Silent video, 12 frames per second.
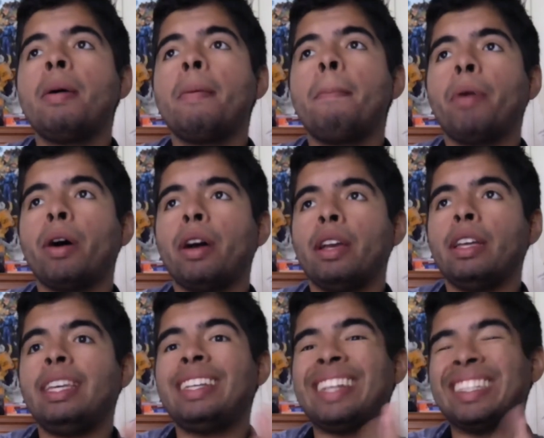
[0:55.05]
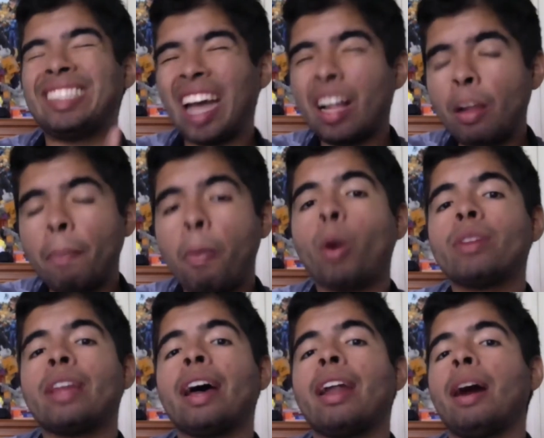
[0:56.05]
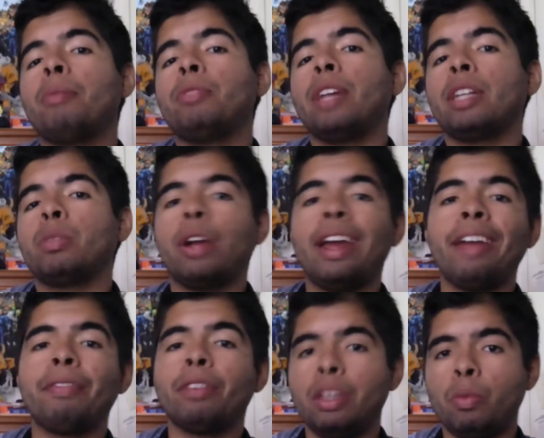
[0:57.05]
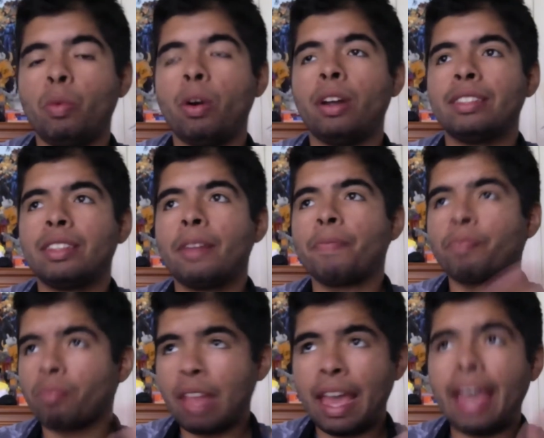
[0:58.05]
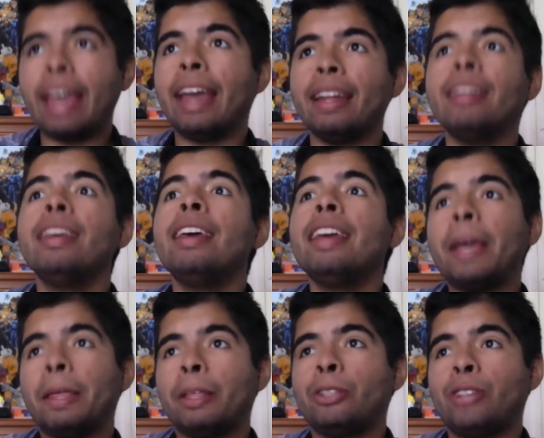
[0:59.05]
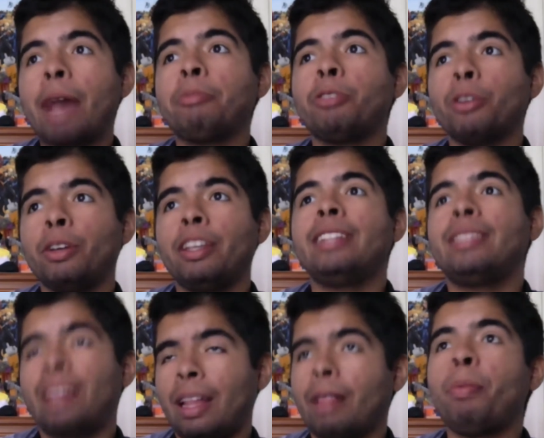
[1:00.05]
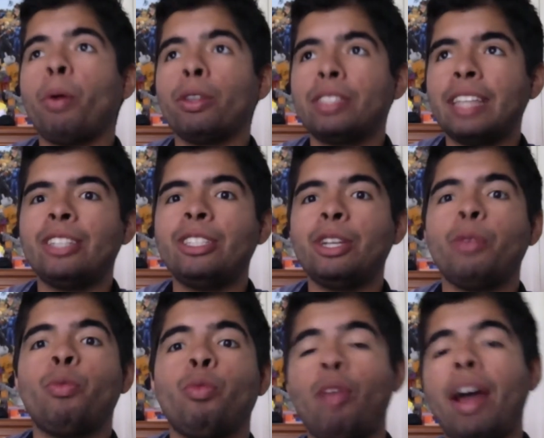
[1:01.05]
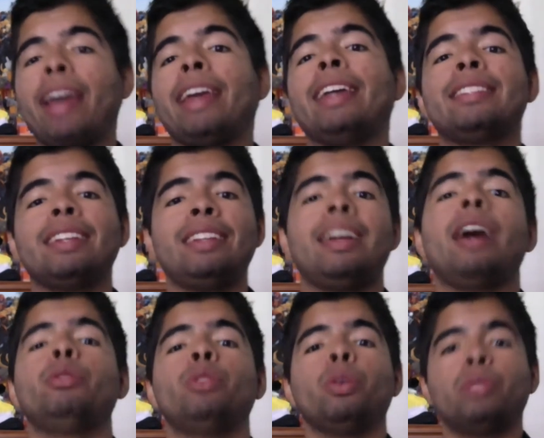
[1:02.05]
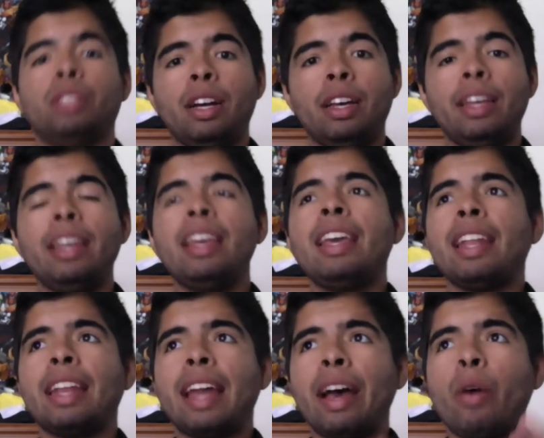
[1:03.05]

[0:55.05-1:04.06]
but he can teleport that object wherever he wants. And in the chapter, he teleports that shit right into Naruto's gut. Now,